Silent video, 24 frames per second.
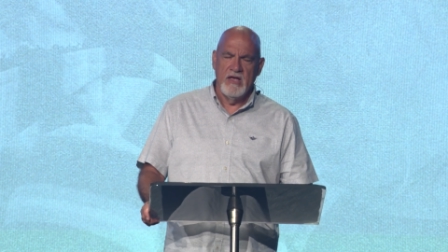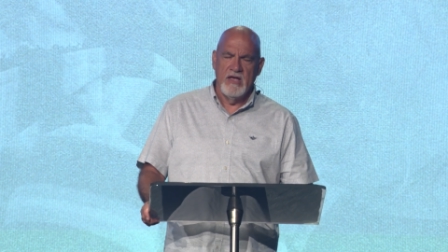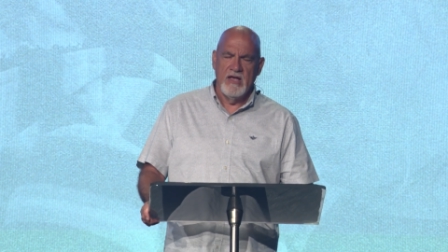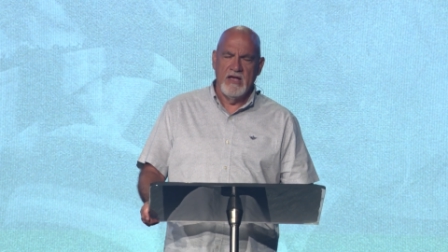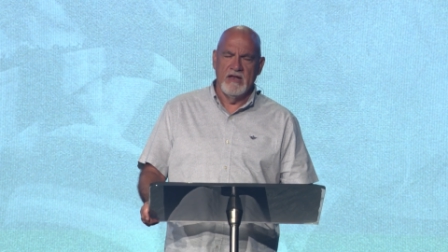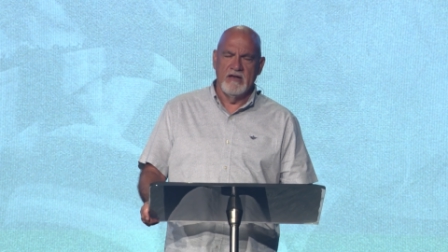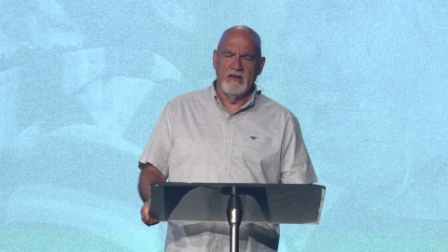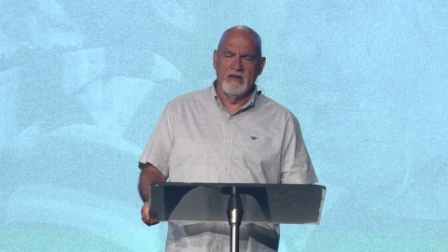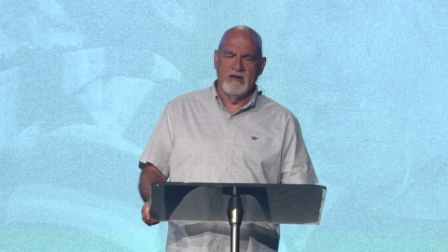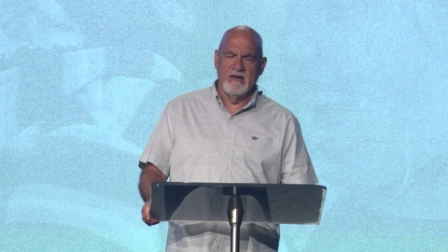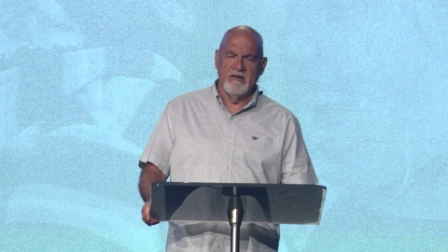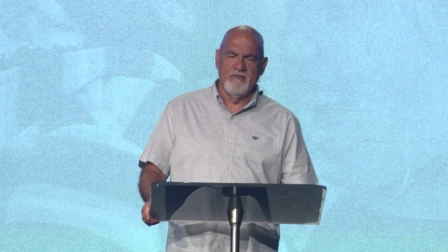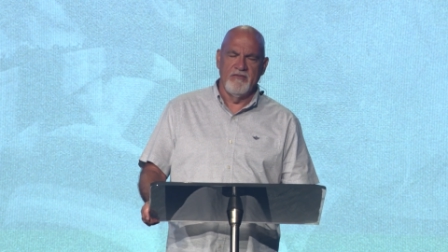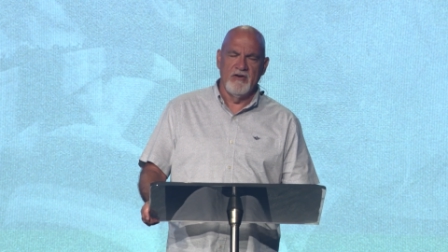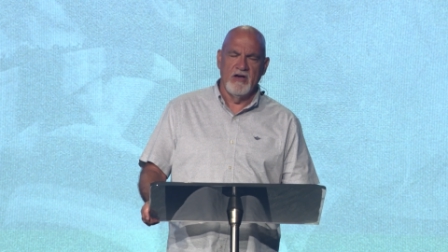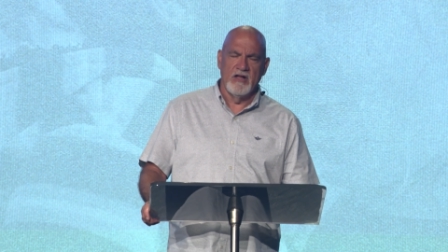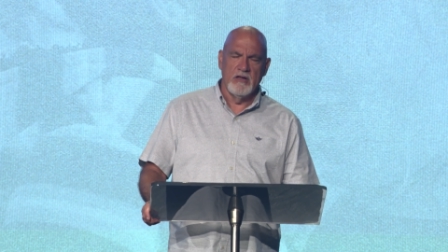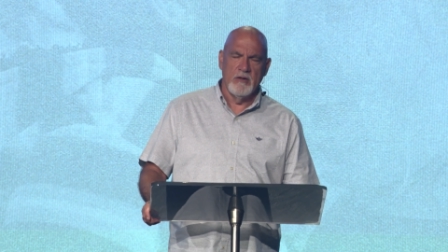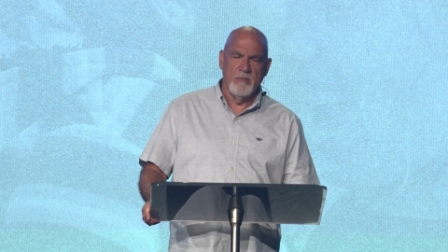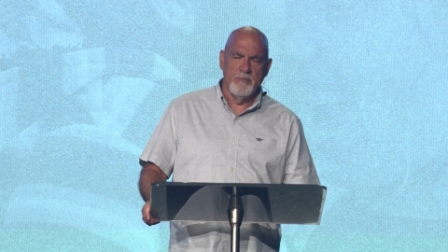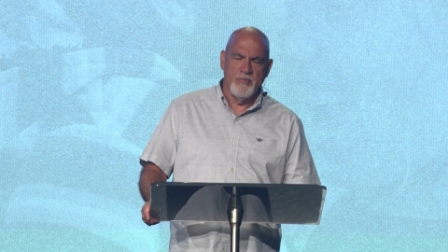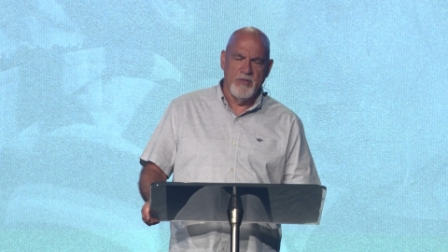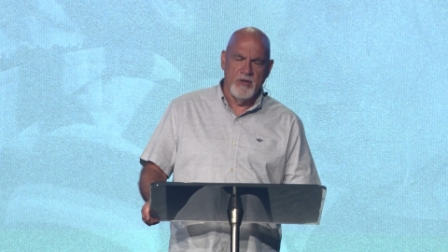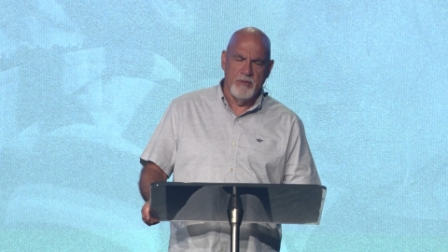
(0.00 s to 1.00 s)
and to
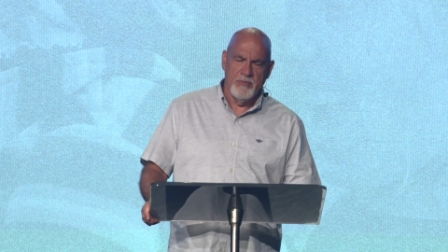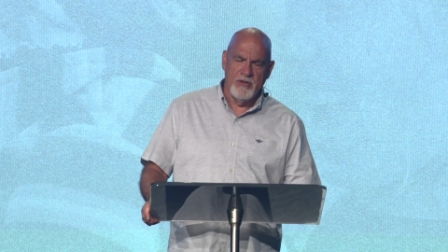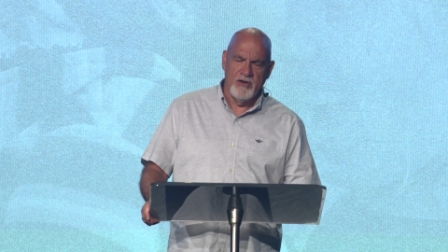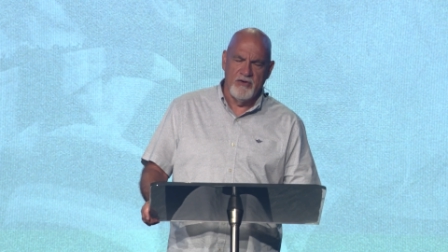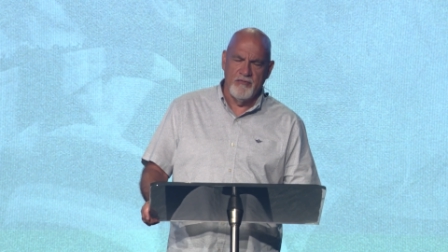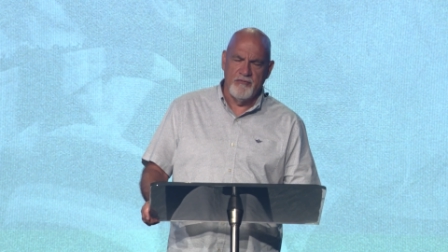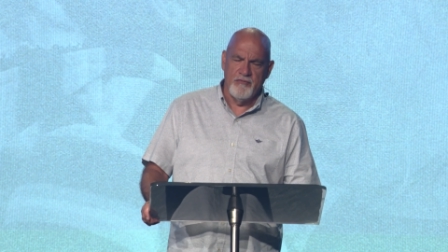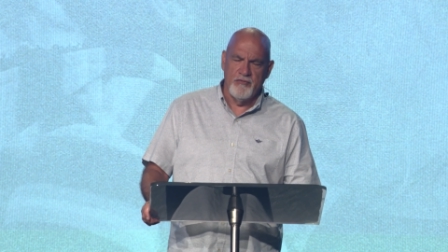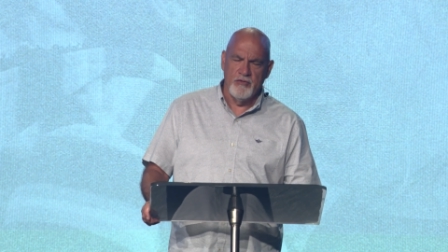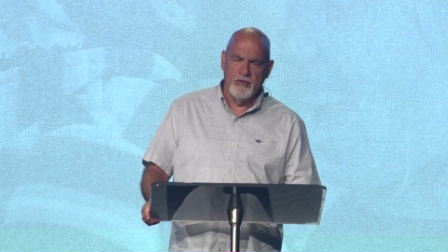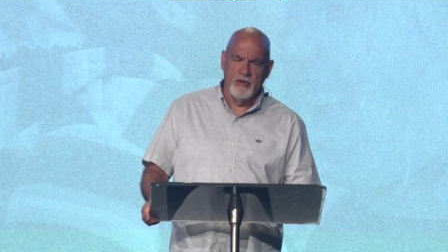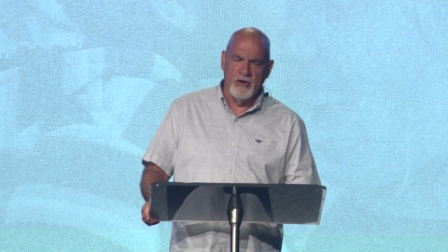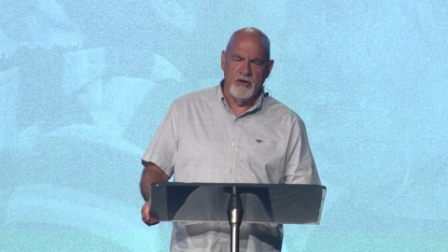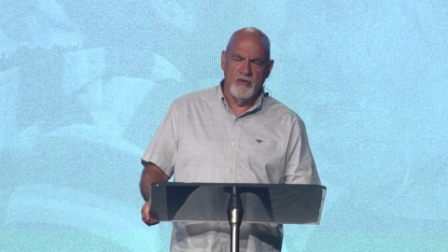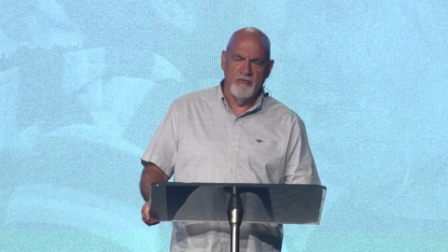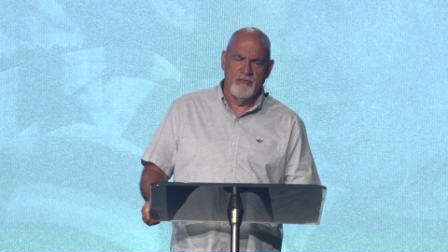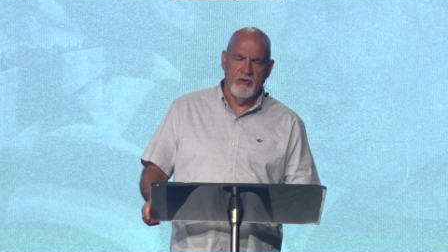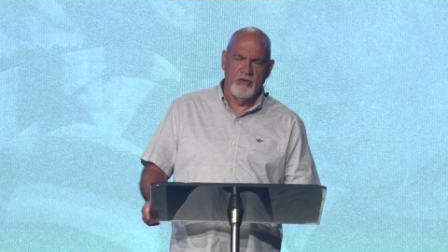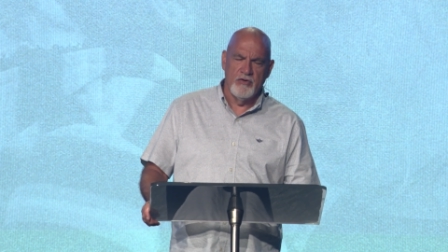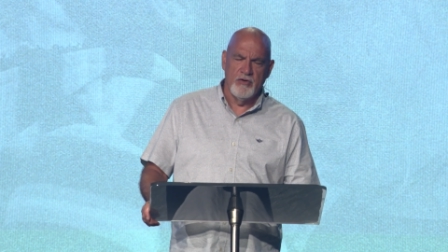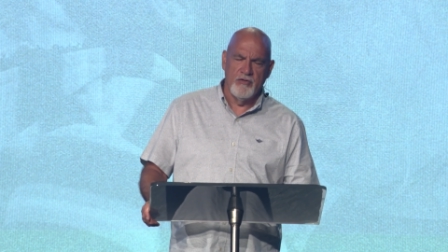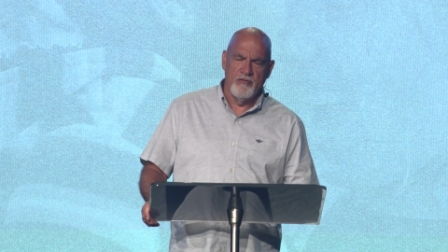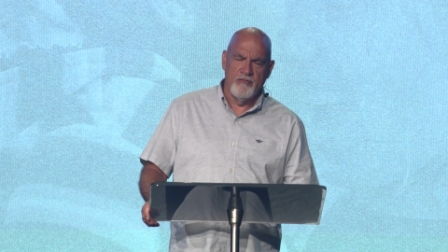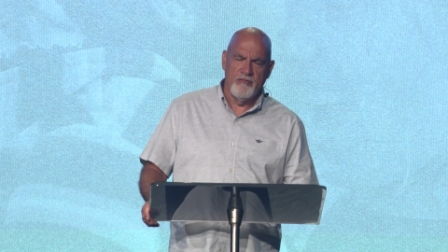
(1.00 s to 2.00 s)
develop them into fully
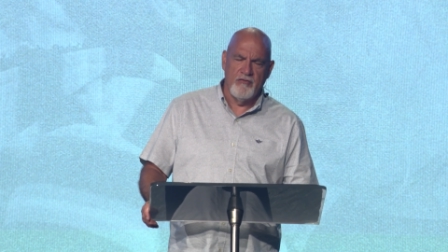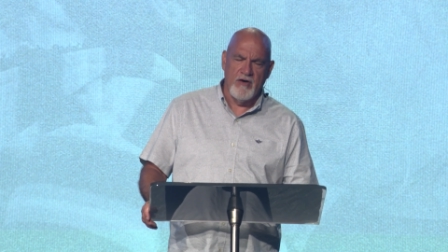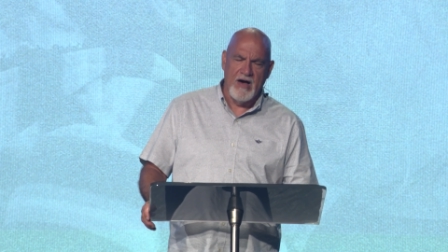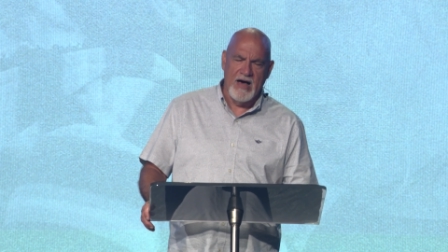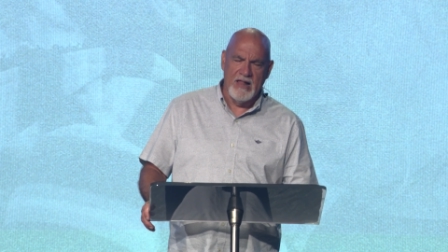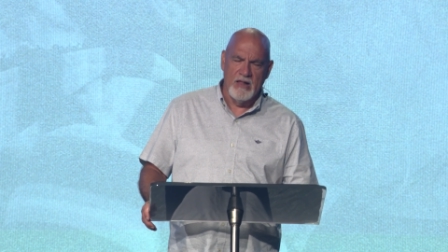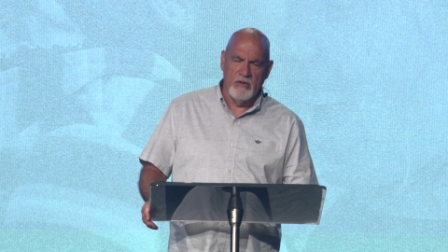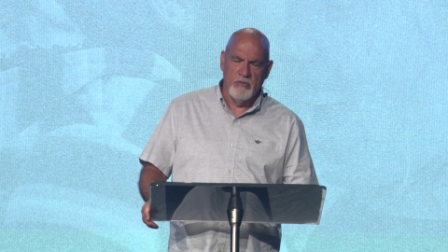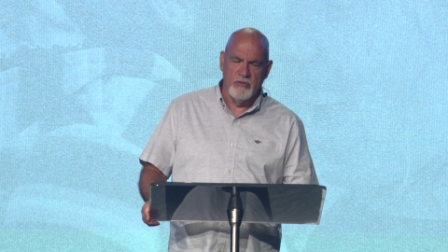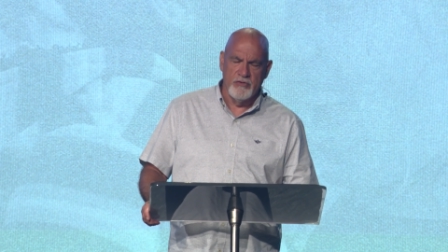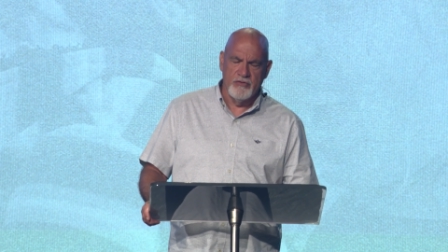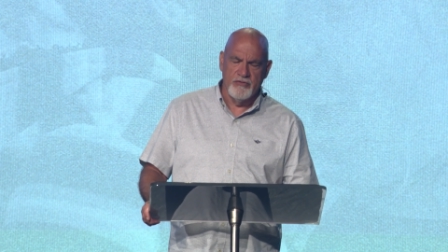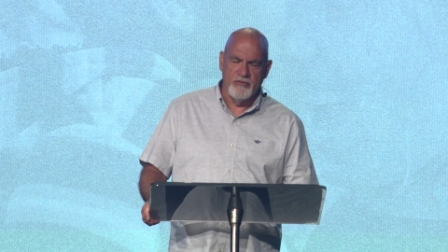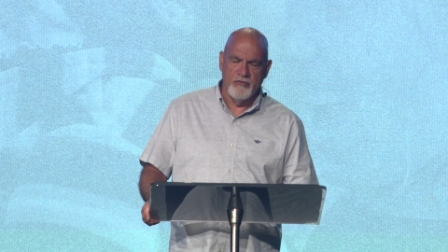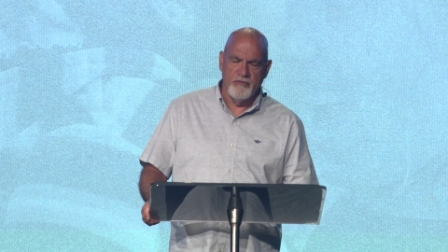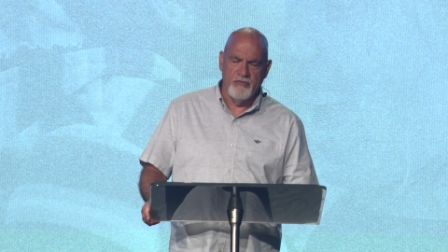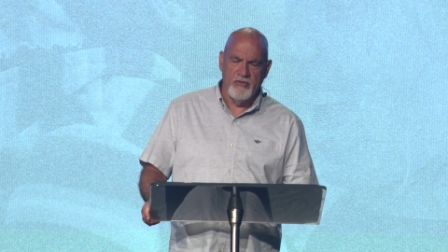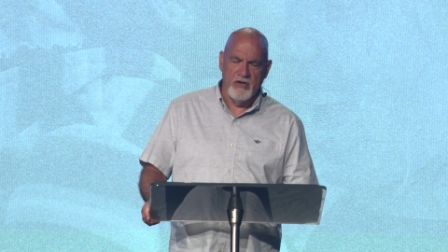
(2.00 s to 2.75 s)
devoted followers of